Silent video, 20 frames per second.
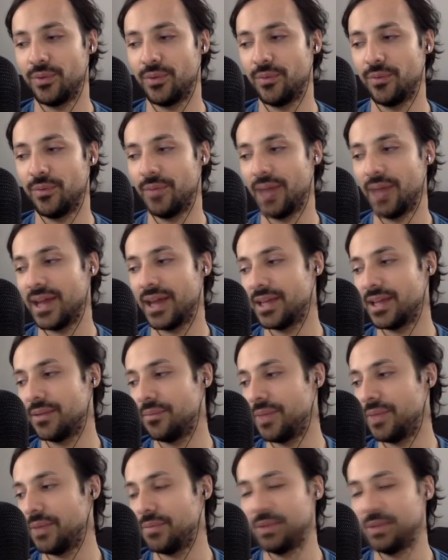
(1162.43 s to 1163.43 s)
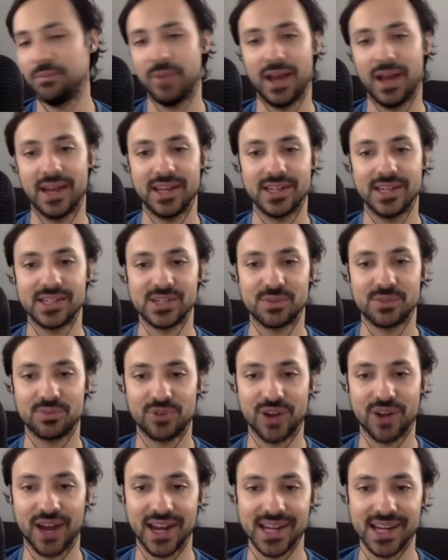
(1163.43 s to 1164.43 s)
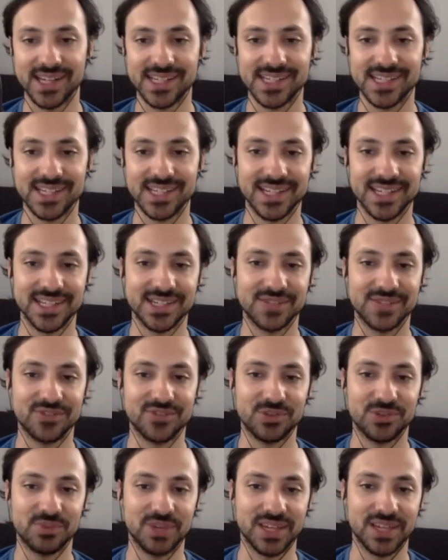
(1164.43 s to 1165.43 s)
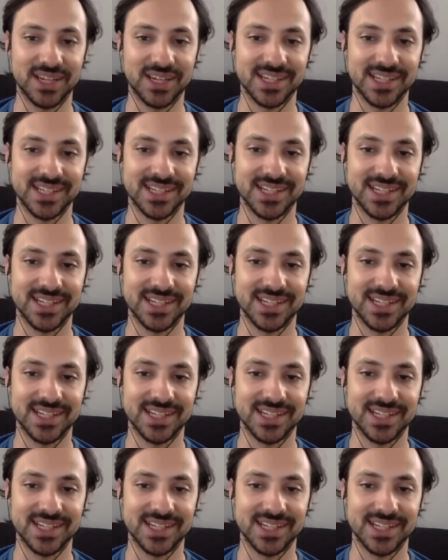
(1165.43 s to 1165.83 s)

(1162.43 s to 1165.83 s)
my surprise is just because